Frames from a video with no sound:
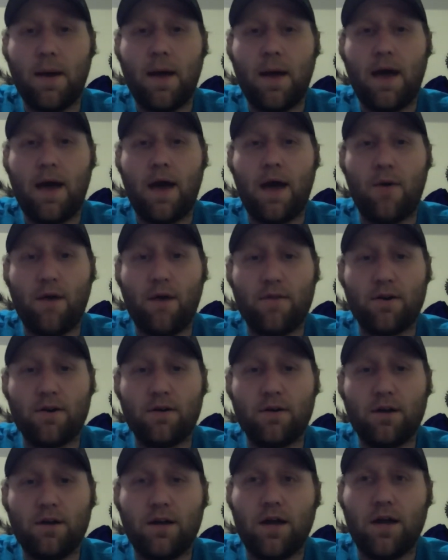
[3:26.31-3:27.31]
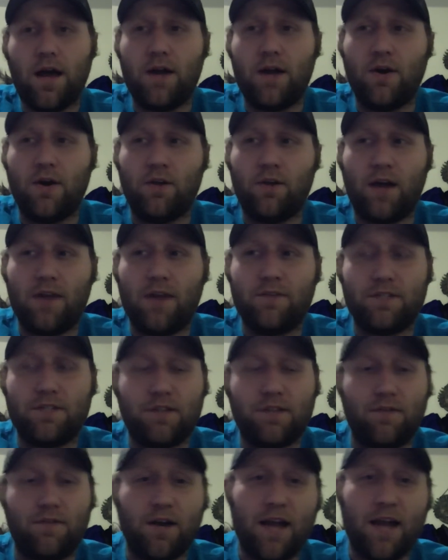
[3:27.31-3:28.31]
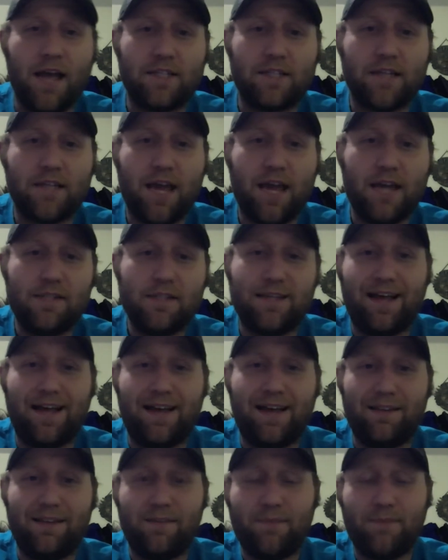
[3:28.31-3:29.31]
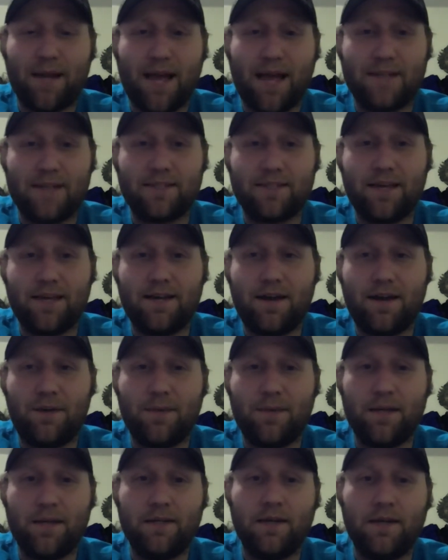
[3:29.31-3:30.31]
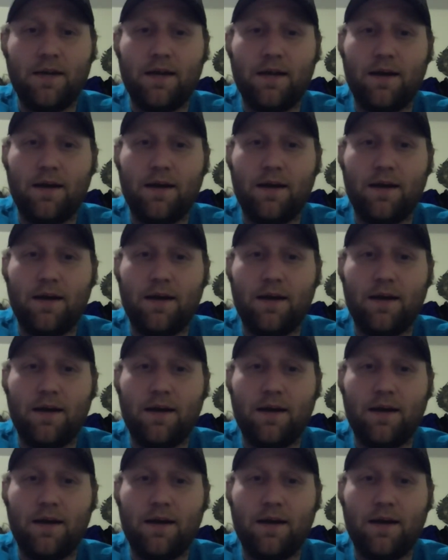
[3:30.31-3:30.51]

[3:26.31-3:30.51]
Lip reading: However, I know a lot of us love our Cascades. I love my Cascade helmet.